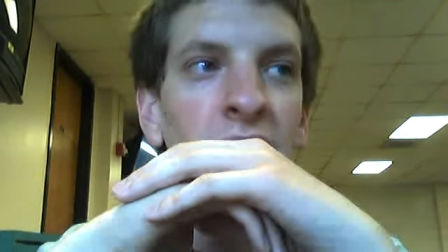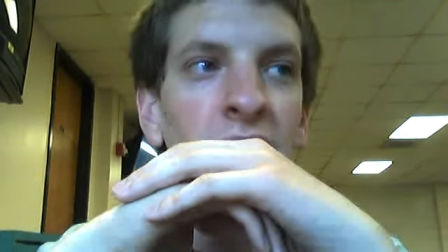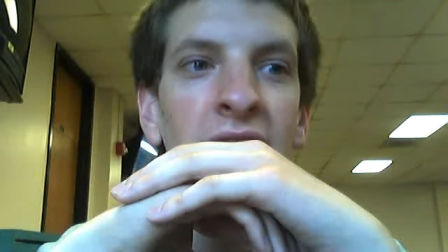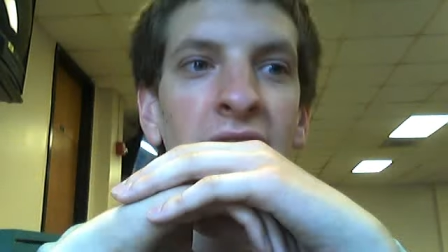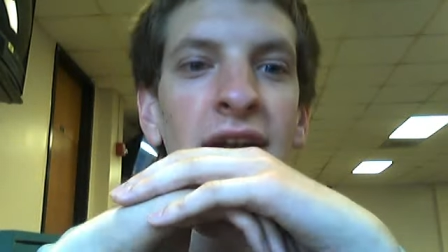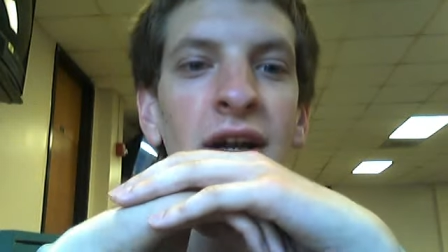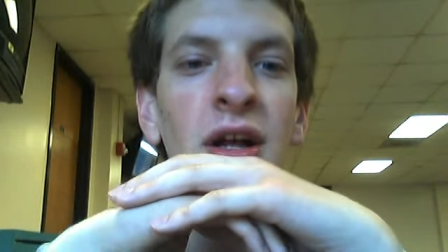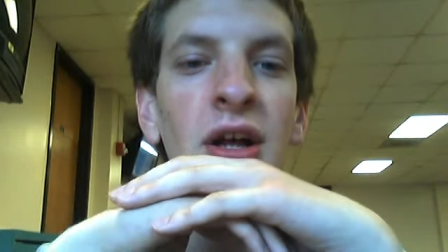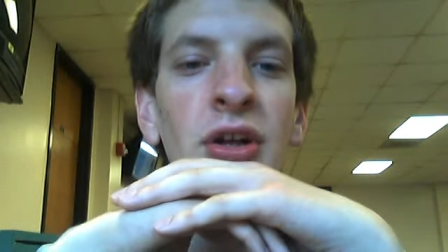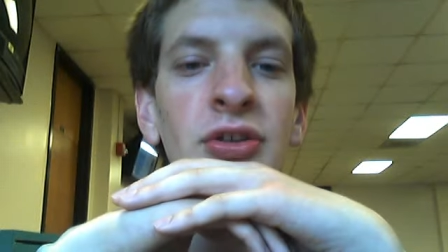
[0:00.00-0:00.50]

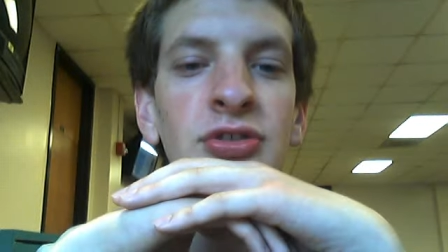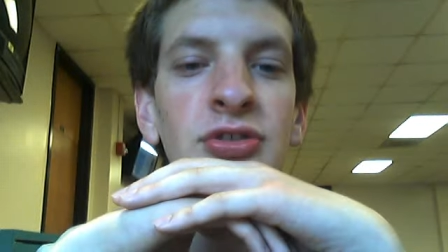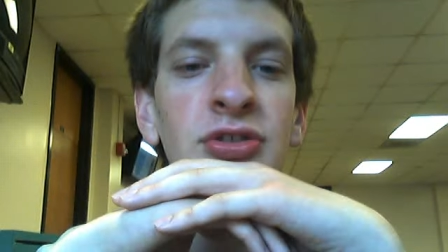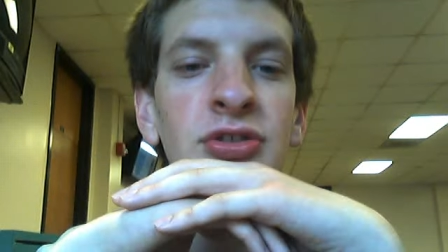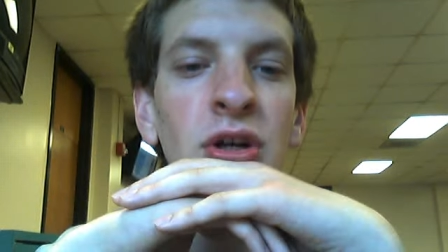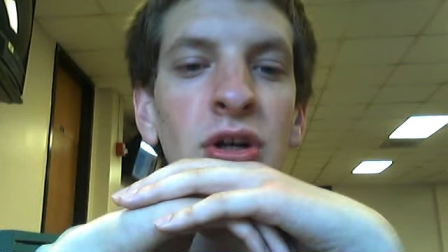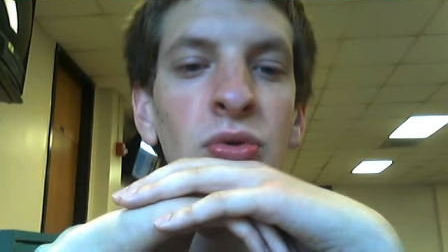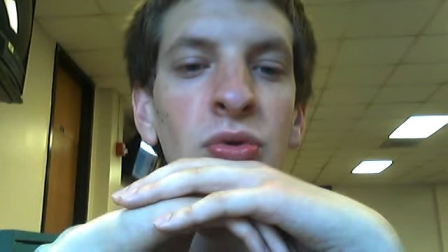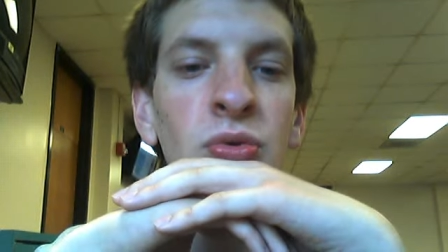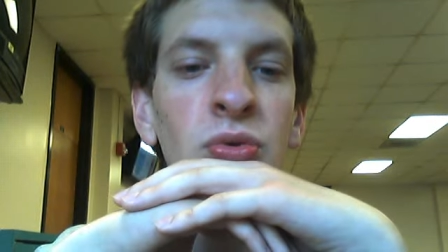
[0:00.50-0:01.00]
and
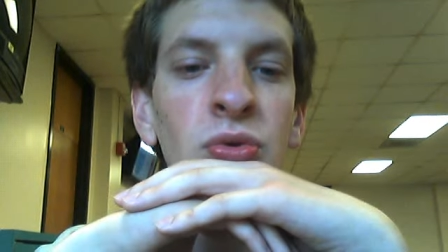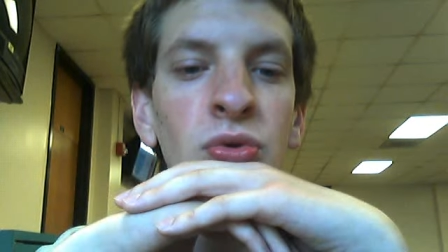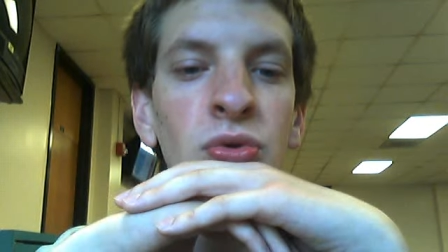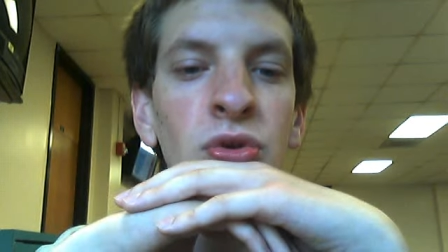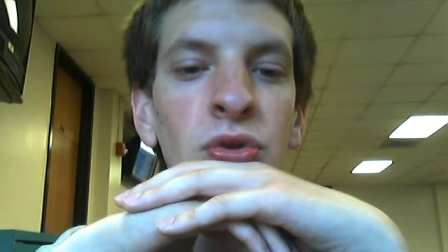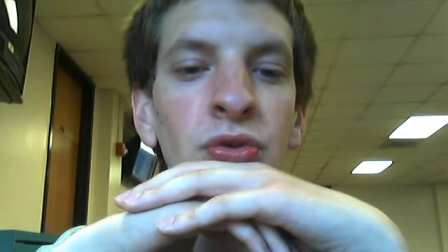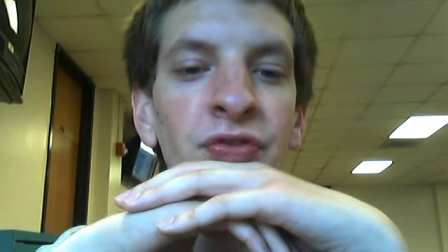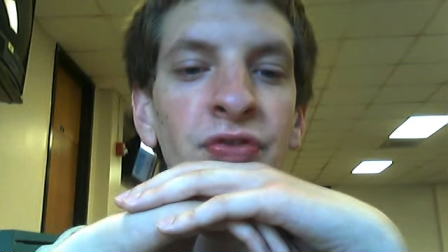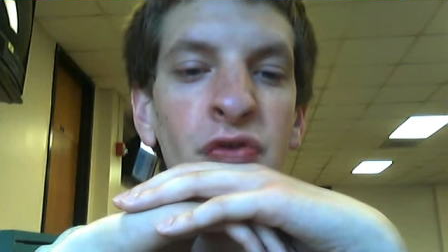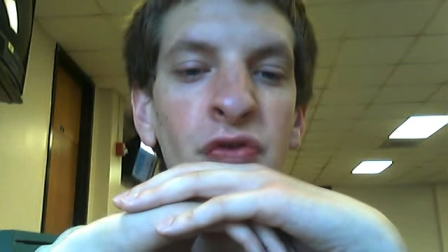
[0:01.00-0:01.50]

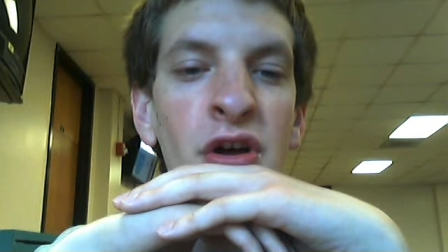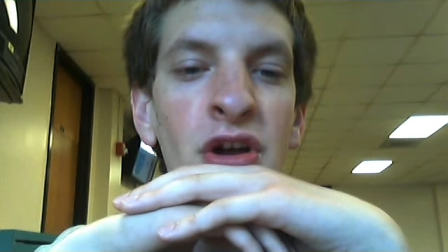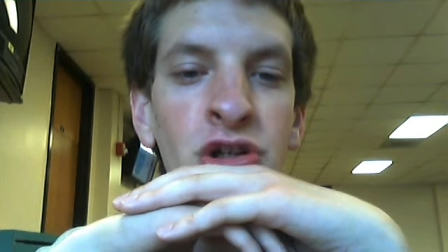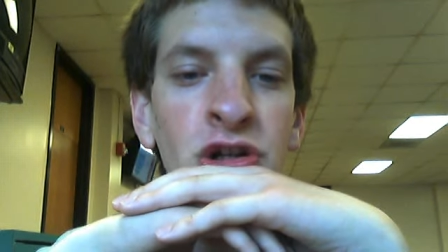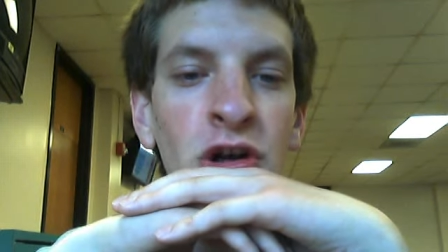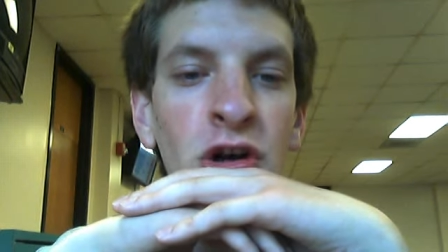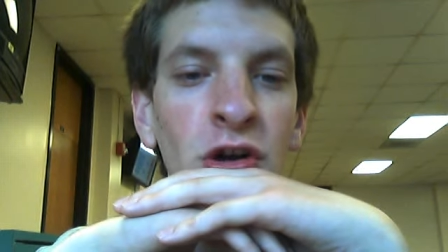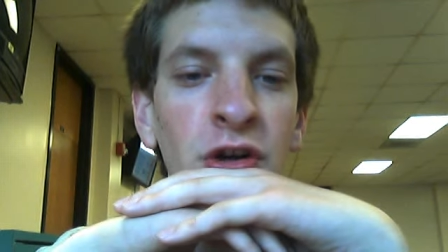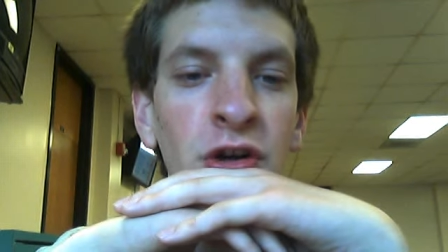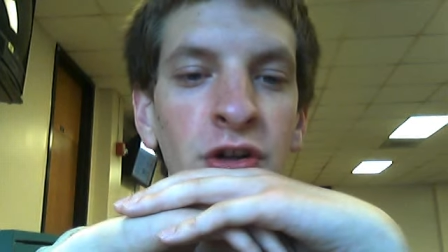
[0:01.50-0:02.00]
also
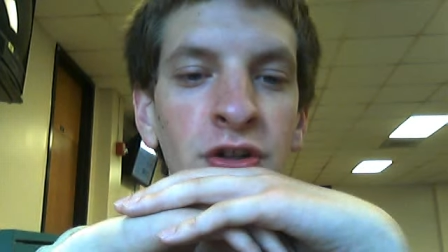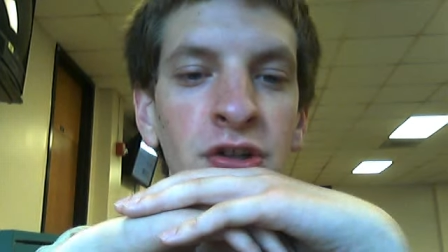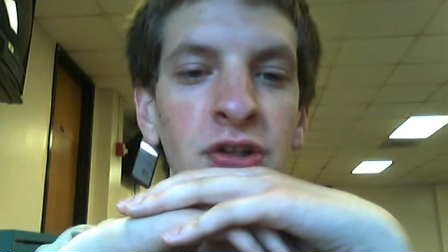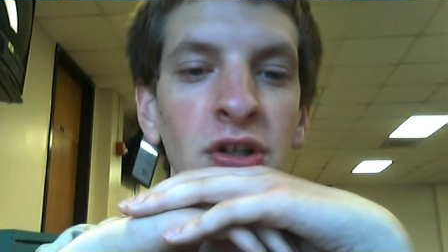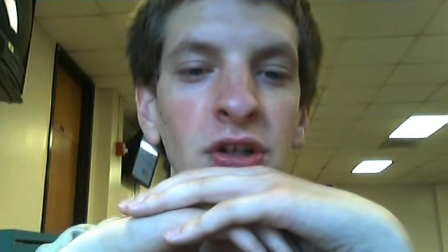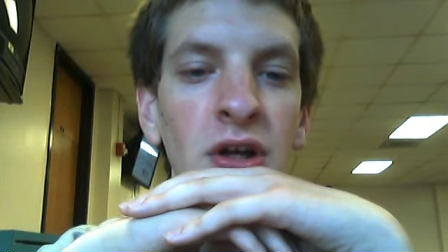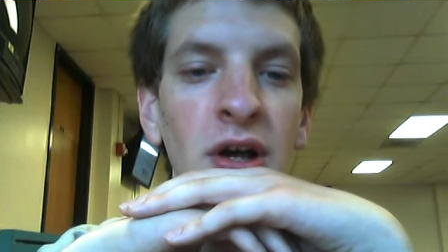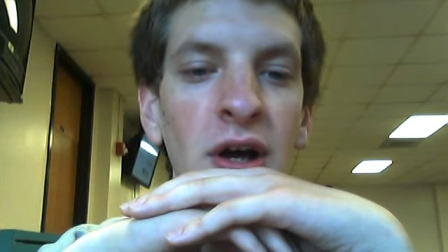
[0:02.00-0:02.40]
fish hooks